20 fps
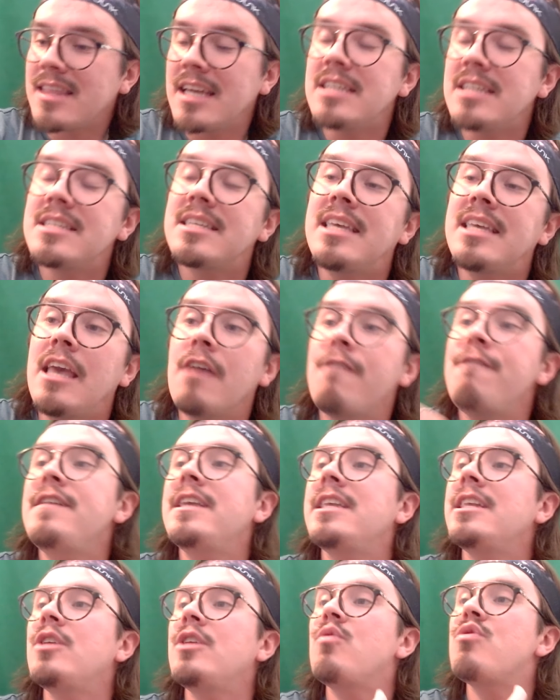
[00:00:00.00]
that is
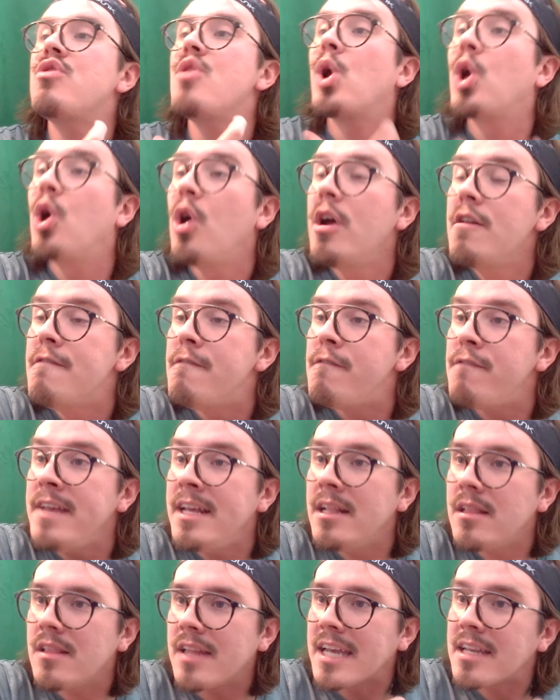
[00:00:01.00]
giving you the good
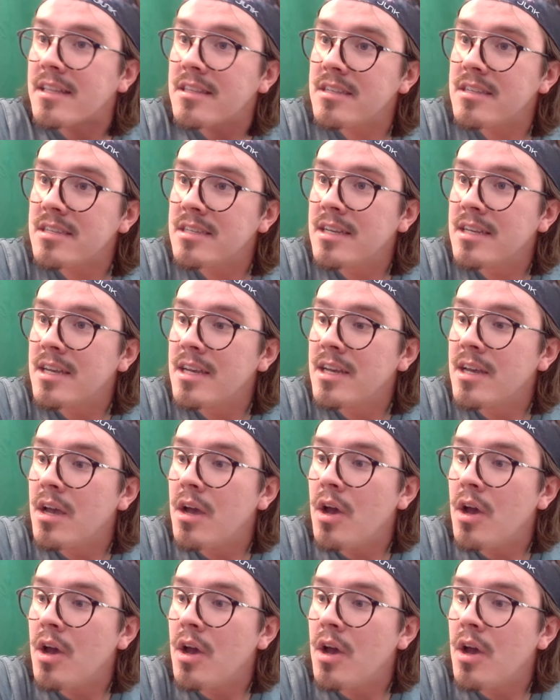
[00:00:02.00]
feelings,